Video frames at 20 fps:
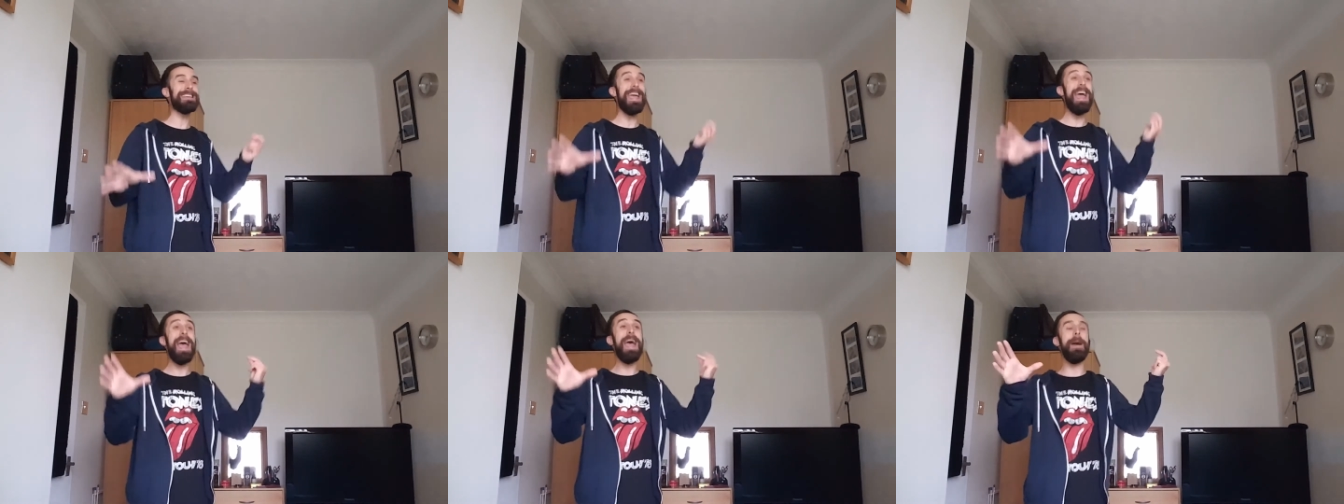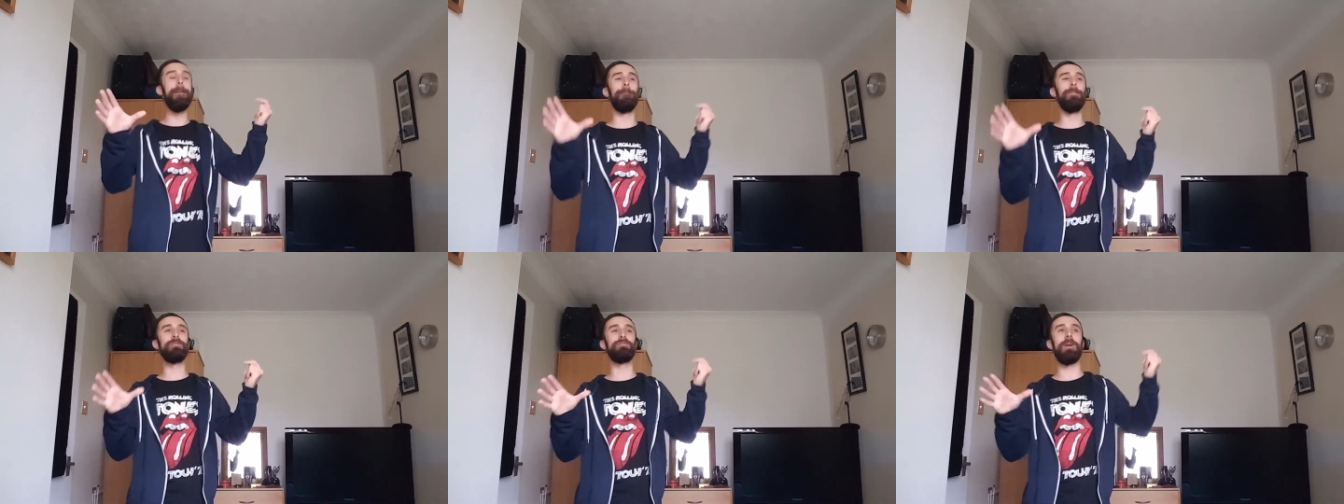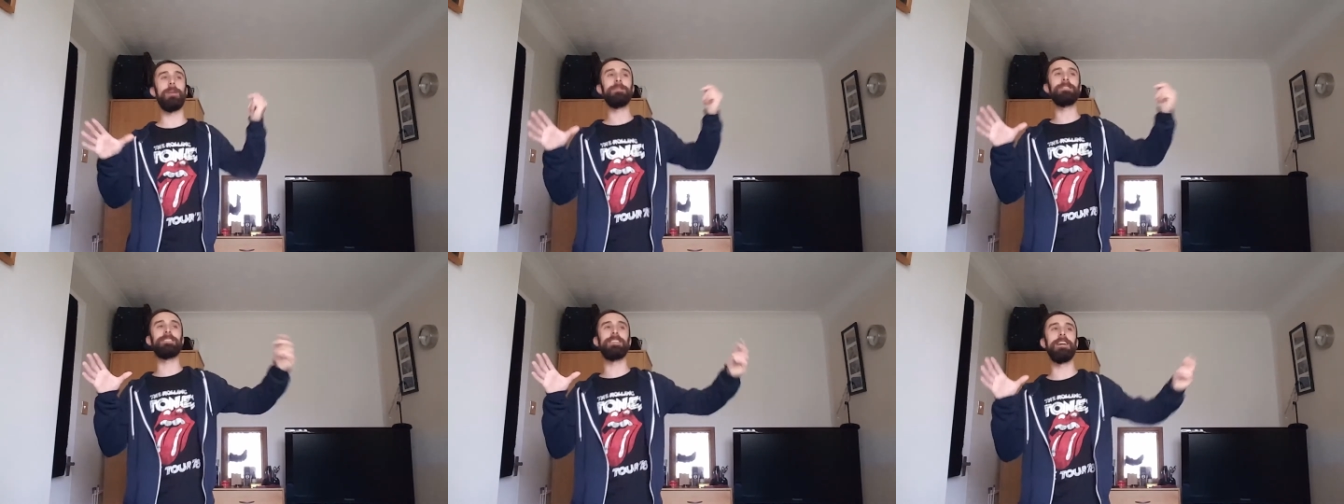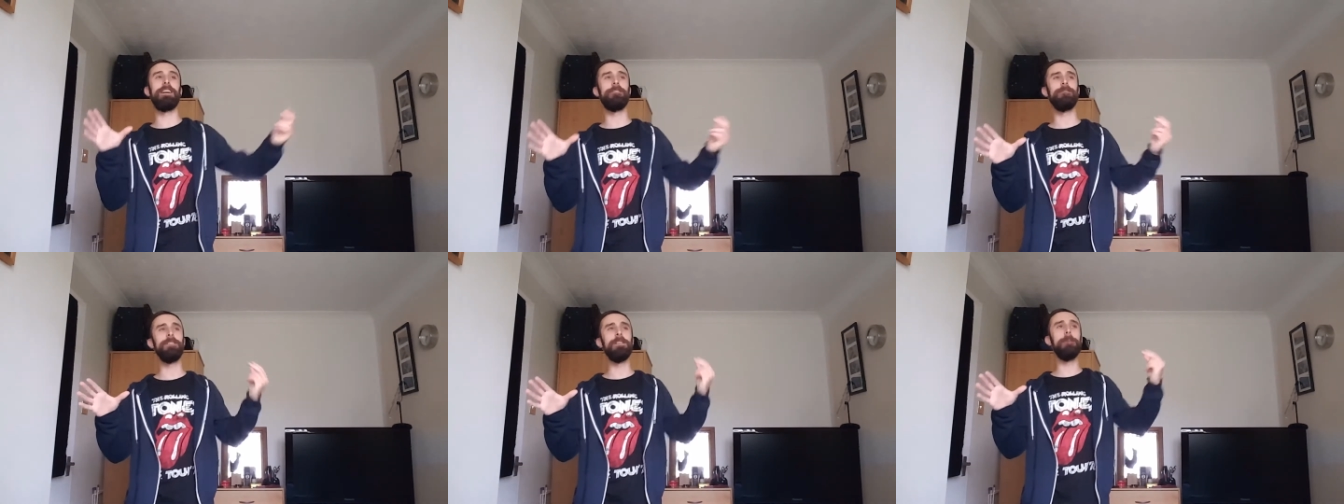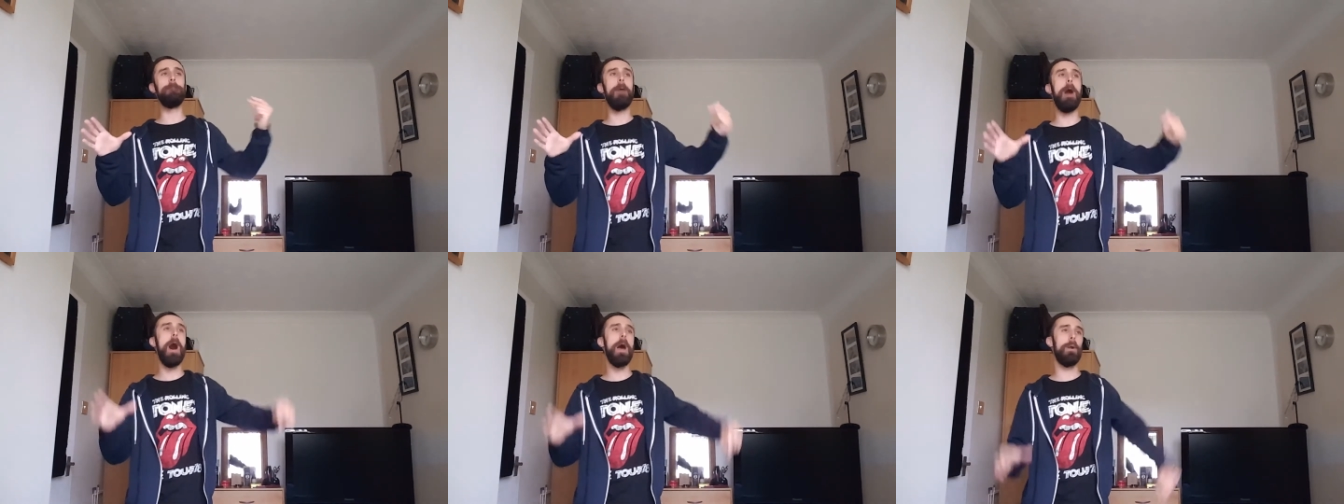again or drown myself in a
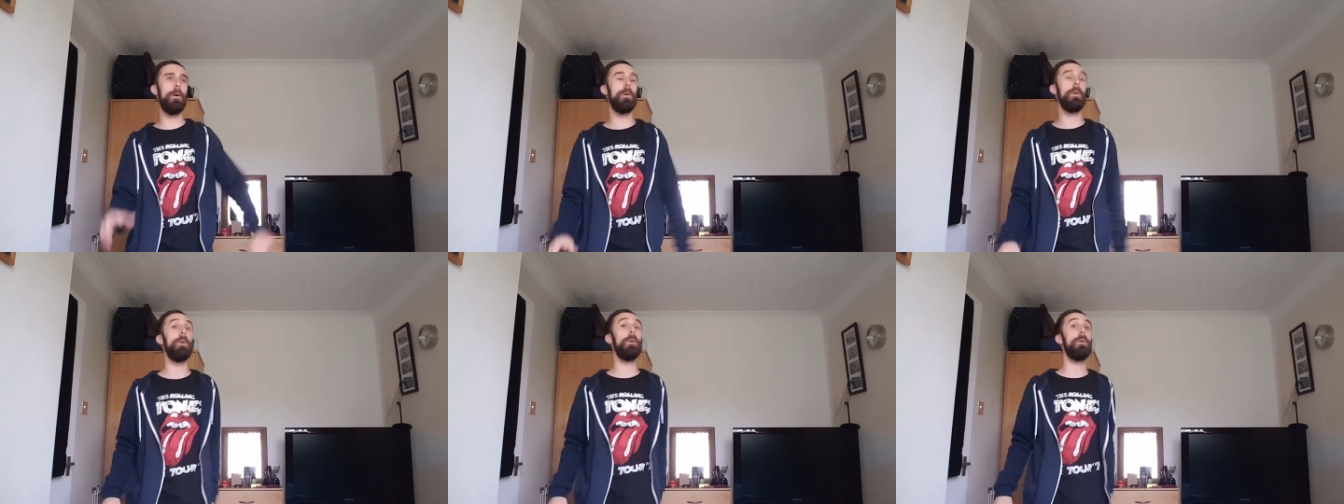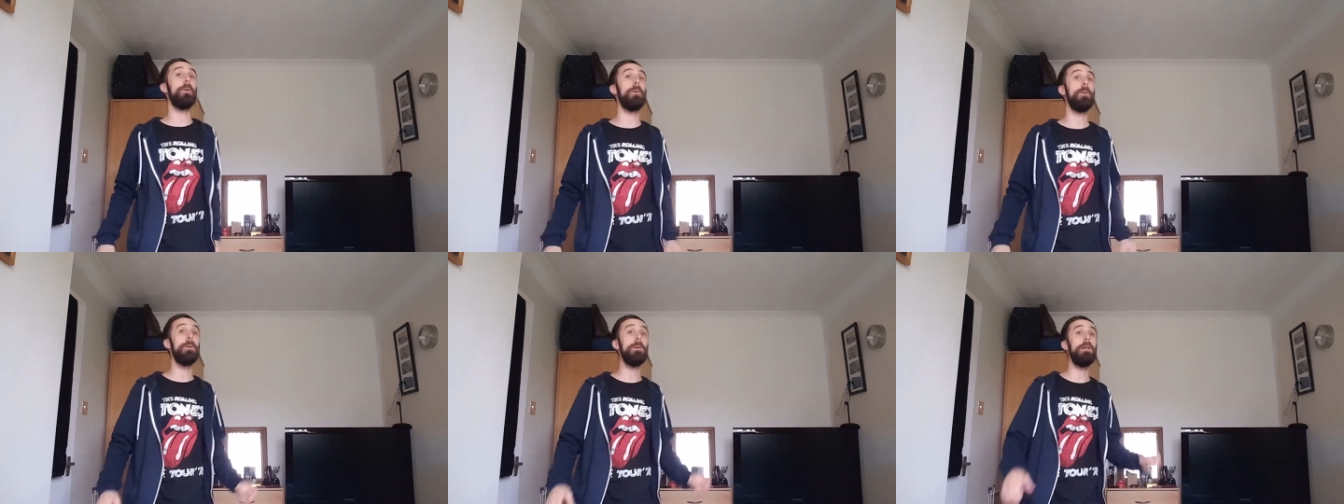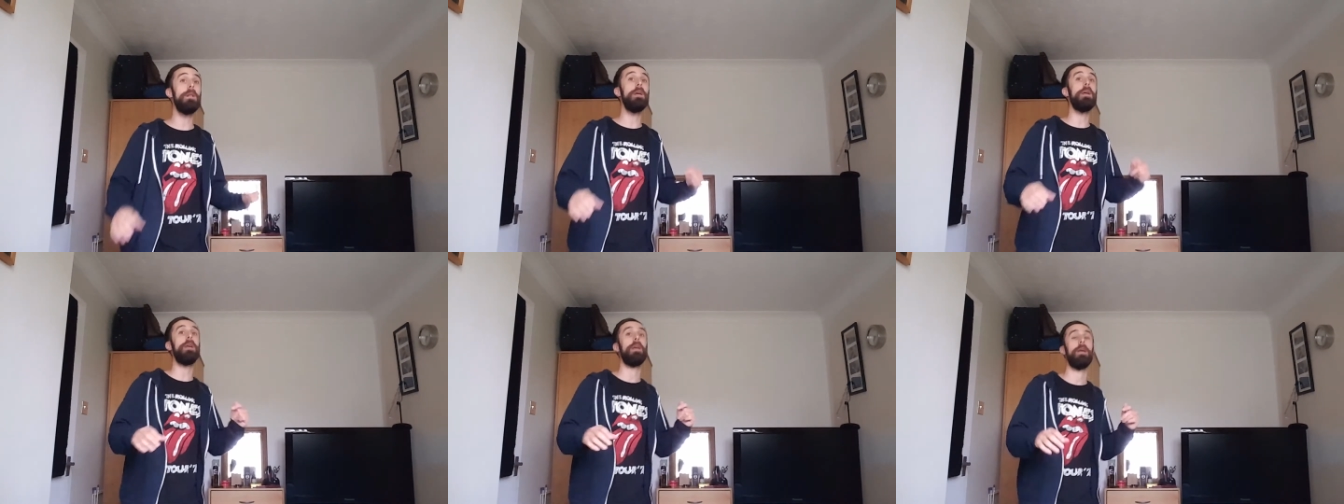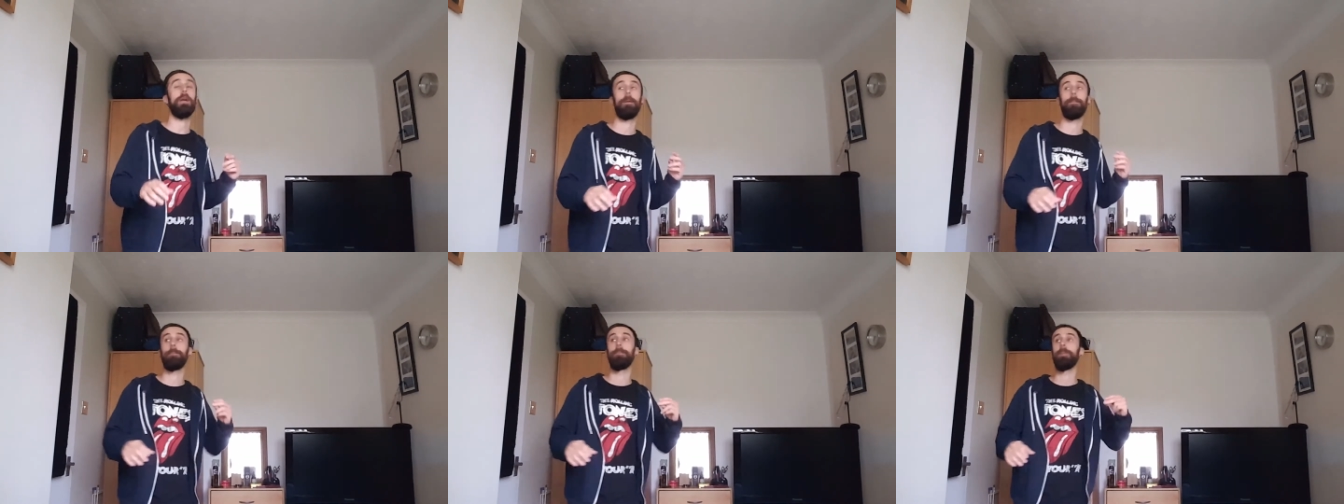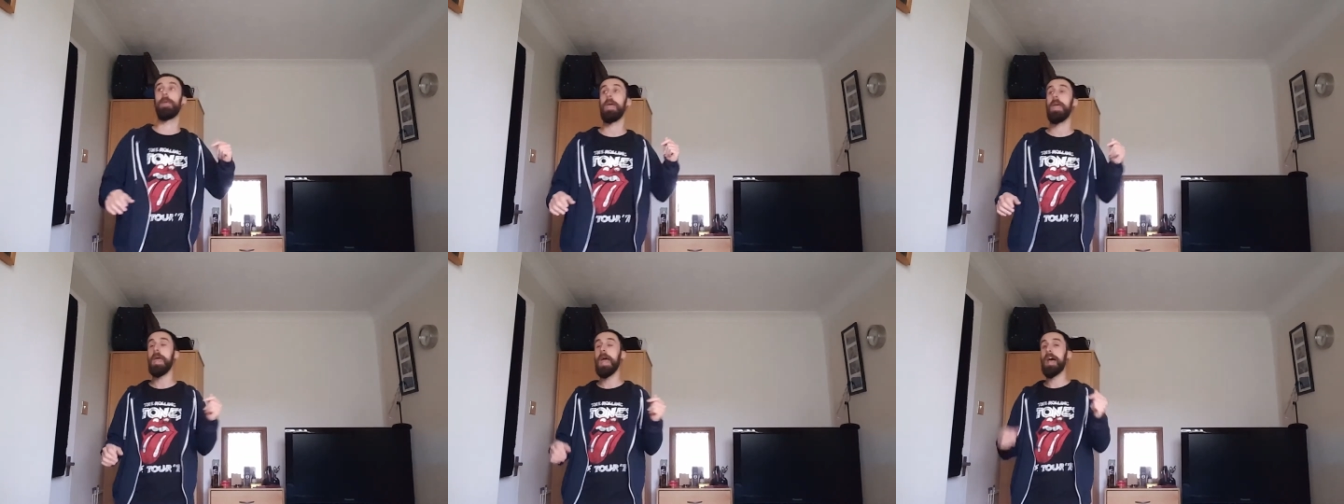bottle?
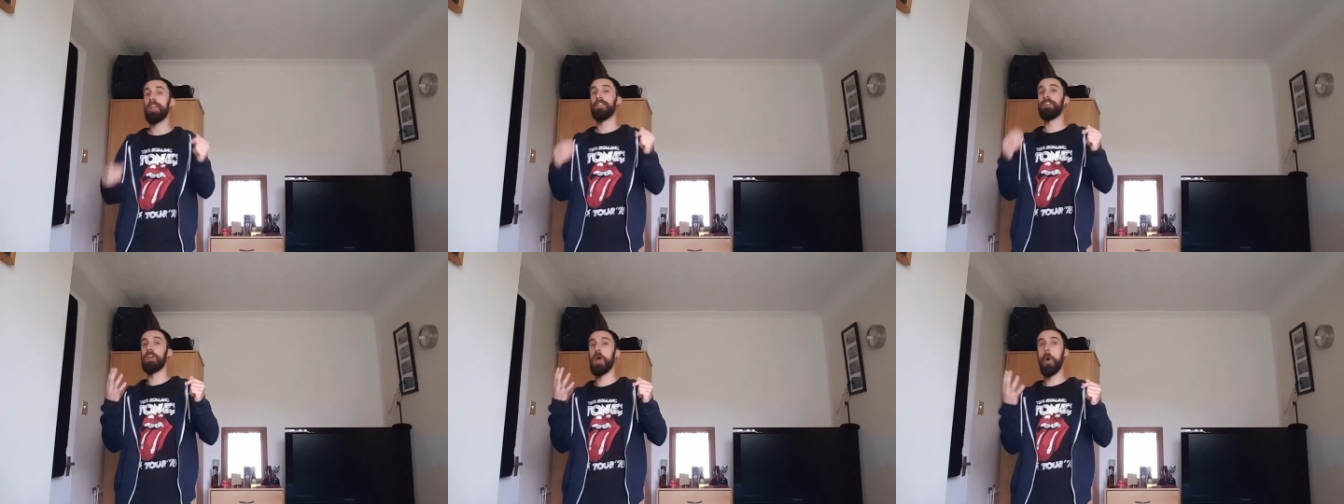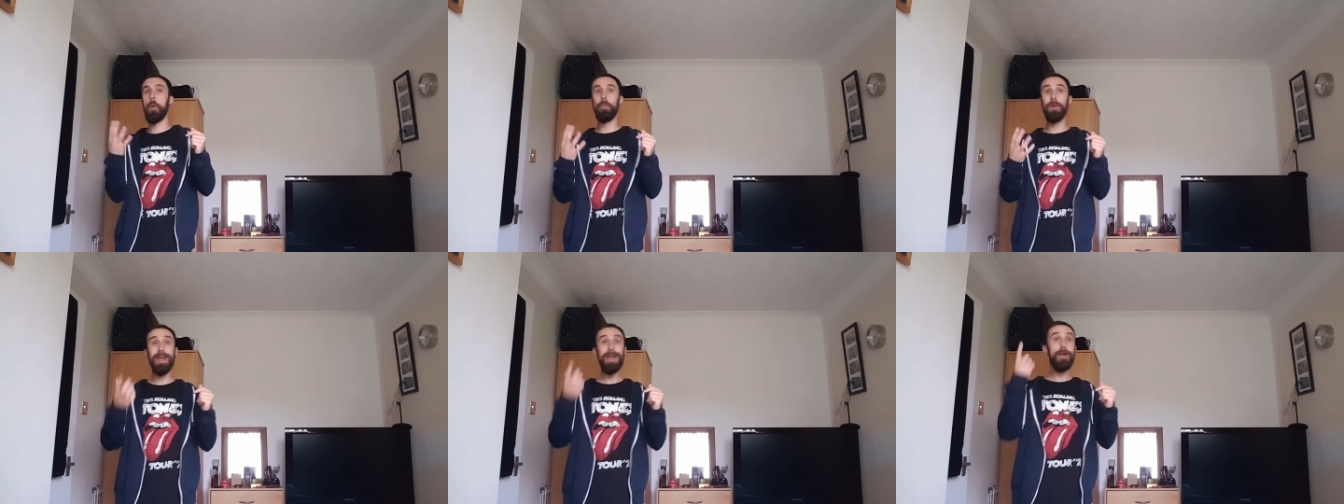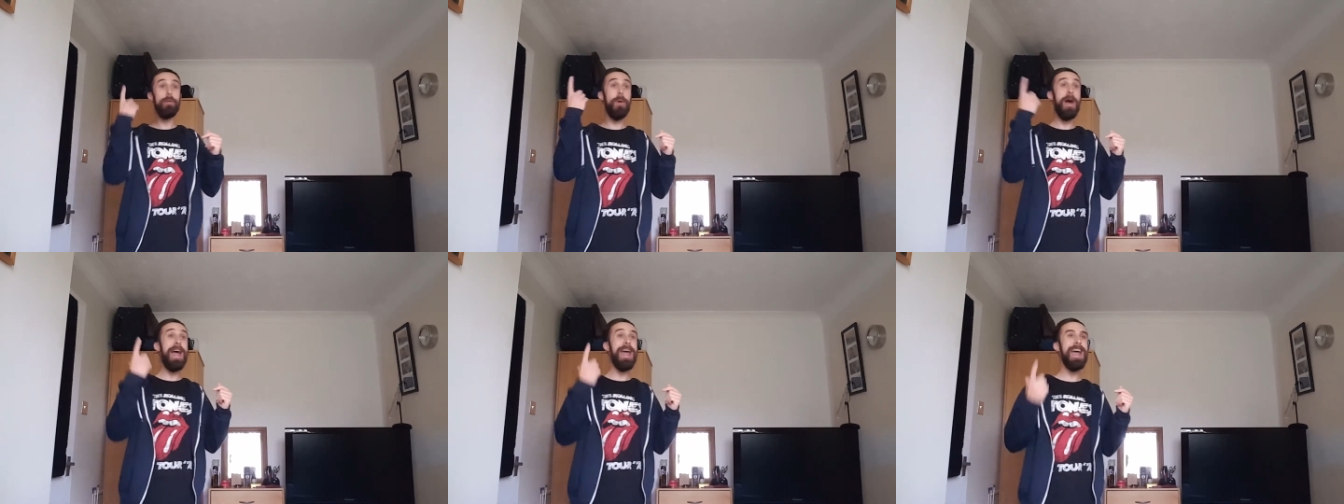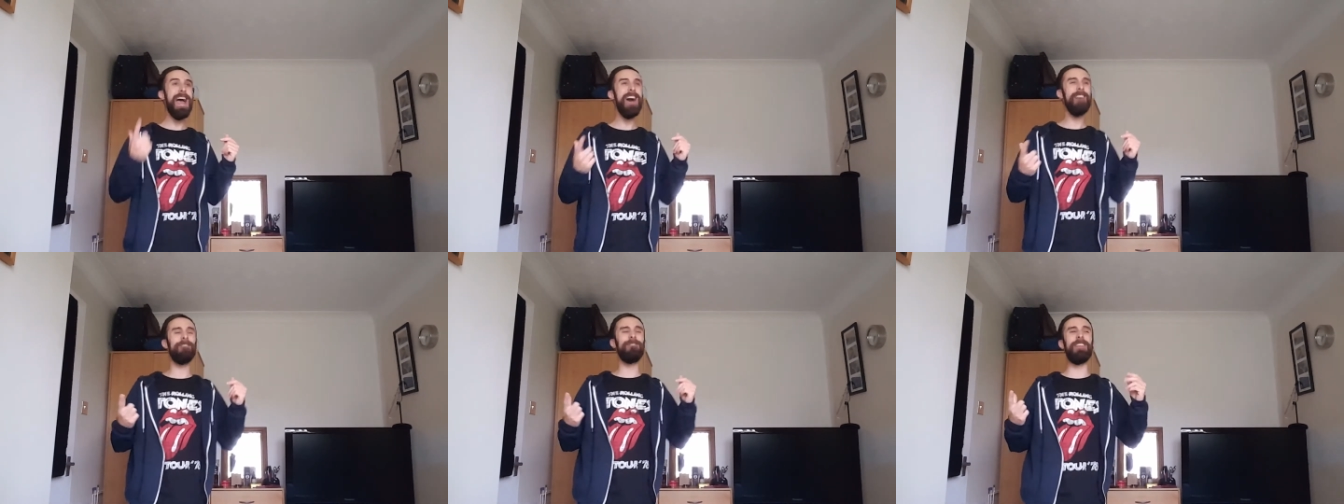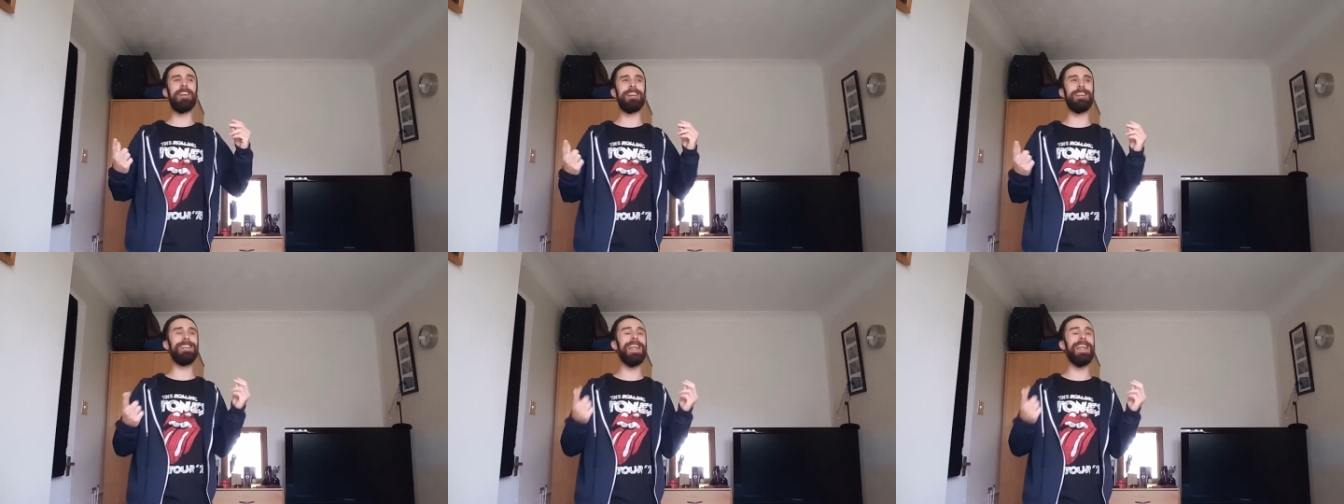The only way I feel